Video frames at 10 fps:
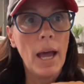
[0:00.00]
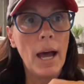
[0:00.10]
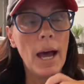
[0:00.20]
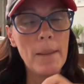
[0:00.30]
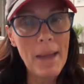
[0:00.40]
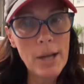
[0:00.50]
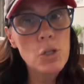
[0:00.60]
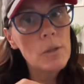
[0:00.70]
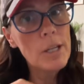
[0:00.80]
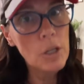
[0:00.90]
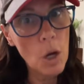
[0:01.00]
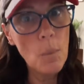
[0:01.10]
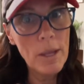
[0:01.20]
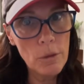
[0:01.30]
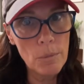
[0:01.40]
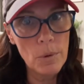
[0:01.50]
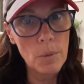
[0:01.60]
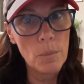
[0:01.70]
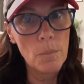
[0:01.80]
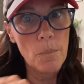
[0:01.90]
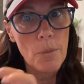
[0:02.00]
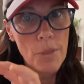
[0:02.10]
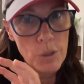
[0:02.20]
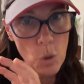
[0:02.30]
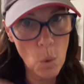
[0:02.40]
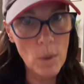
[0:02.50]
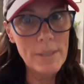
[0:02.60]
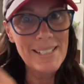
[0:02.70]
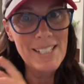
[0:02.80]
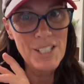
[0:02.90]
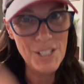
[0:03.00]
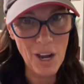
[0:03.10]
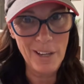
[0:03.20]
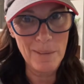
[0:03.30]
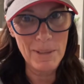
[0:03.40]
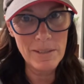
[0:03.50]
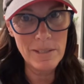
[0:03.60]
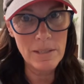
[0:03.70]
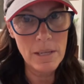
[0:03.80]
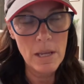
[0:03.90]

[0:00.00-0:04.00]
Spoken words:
I'm actually going through the court documents,